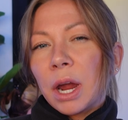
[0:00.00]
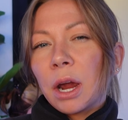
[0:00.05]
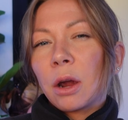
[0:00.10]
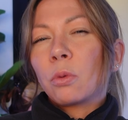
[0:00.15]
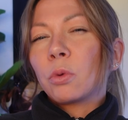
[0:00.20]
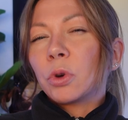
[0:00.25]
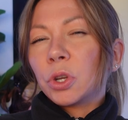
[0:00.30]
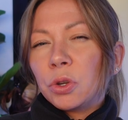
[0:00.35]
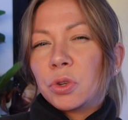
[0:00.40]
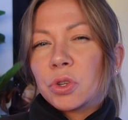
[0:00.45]

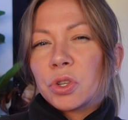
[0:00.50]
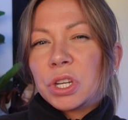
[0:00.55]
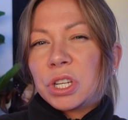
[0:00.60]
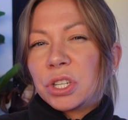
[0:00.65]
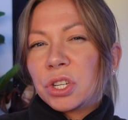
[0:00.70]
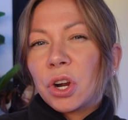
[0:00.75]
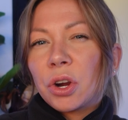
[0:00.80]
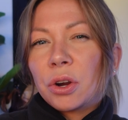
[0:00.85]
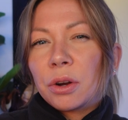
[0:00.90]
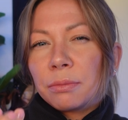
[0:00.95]
hair will usually
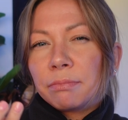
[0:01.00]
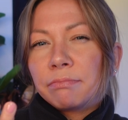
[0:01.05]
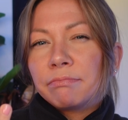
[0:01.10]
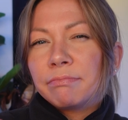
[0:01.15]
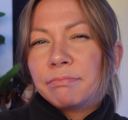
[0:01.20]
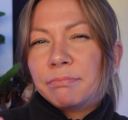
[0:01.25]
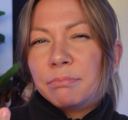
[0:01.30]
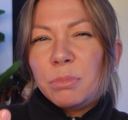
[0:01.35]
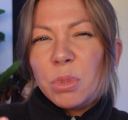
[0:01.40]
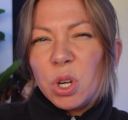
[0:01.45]
turn
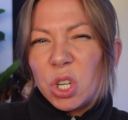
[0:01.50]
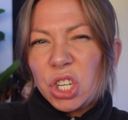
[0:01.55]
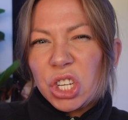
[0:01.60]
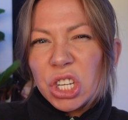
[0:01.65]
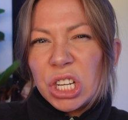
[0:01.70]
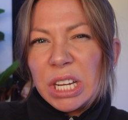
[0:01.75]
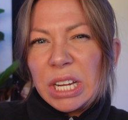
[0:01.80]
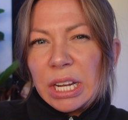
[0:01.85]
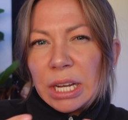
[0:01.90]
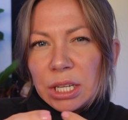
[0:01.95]

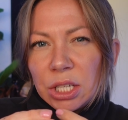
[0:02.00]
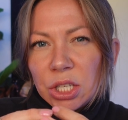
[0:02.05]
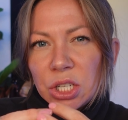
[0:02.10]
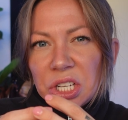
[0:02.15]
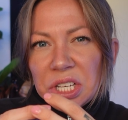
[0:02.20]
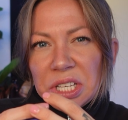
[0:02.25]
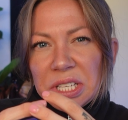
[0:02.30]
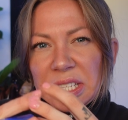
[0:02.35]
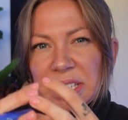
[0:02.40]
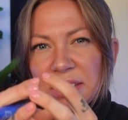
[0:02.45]
mushy and
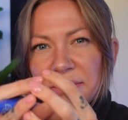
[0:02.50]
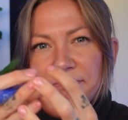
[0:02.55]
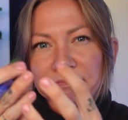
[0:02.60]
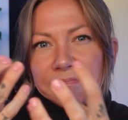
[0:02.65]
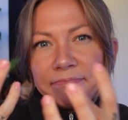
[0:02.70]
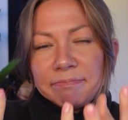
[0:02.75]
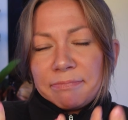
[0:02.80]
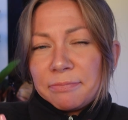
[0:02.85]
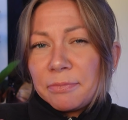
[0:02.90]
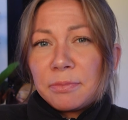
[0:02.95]
just
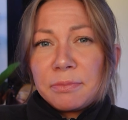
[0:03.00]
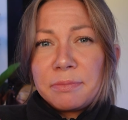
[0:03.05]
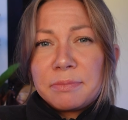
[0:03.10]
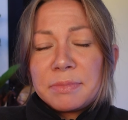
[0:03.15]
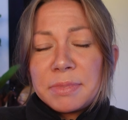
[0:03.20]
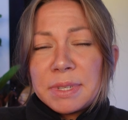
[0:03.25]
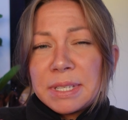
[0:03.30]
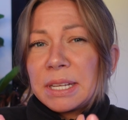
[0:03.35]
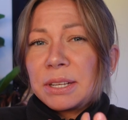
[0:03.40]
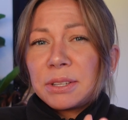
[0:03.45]

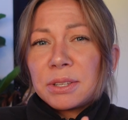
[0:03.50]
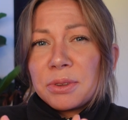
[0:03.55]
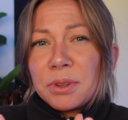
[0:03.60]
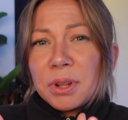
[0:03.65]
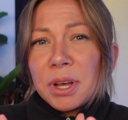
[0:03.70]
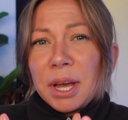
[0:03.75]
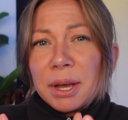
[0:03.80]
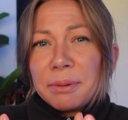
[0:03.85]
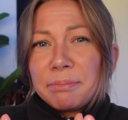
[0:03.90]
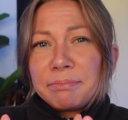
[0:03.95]
sizzle
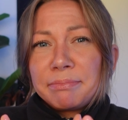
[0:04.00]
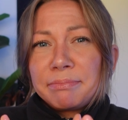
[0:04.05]
up.